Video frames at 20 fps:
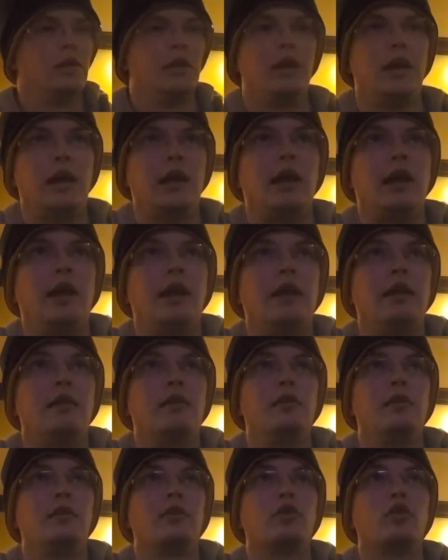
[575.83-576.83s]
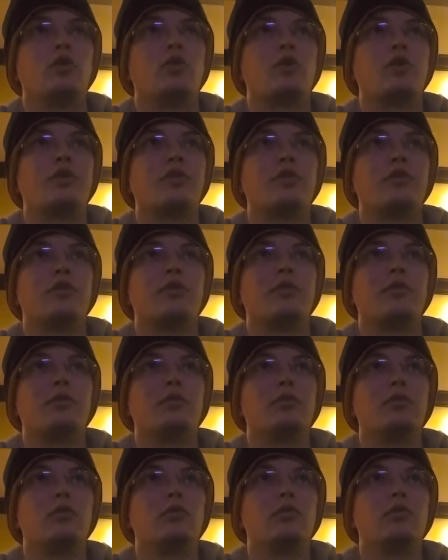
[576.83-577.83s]
And of course,
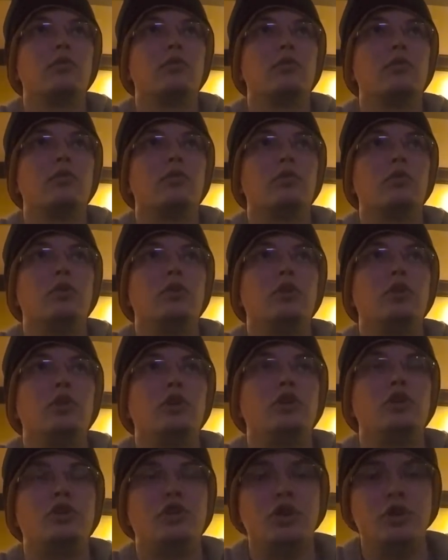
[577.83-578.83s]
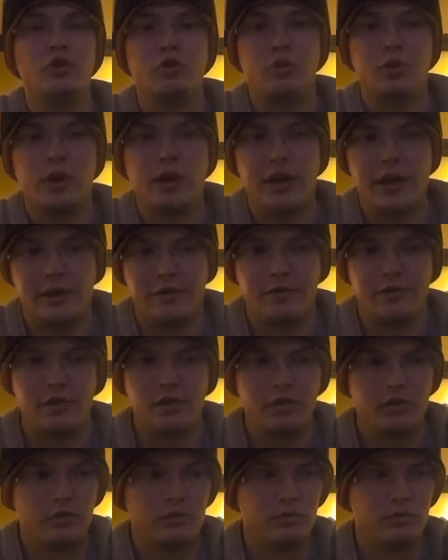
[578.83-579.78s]
you choose whatever,